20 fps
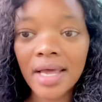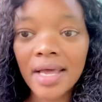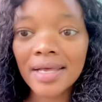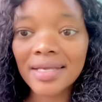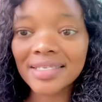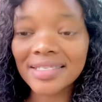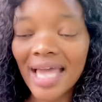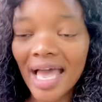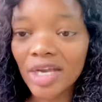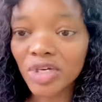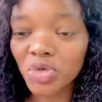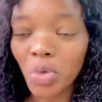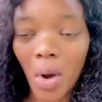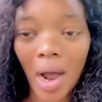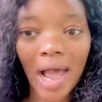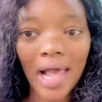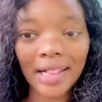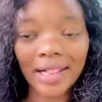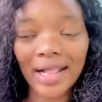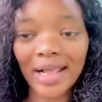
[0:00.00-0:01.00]

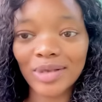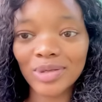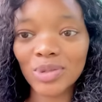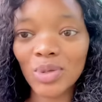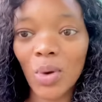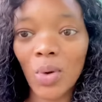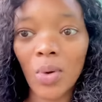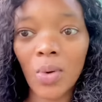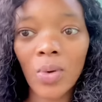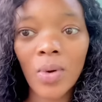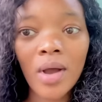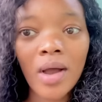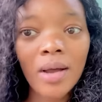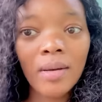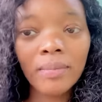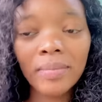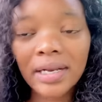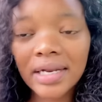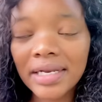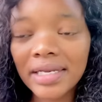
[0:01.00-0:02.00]
So
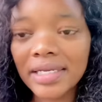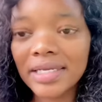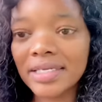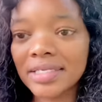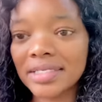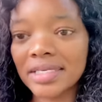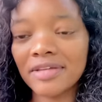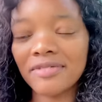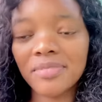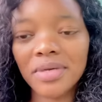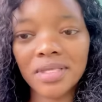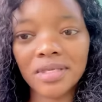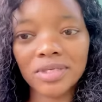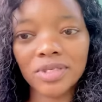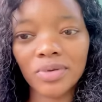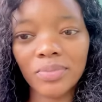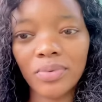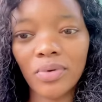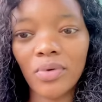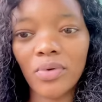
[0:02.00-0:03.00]
please give me the
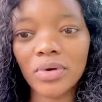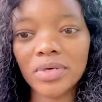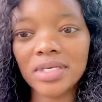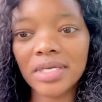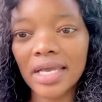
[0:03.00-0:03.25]
support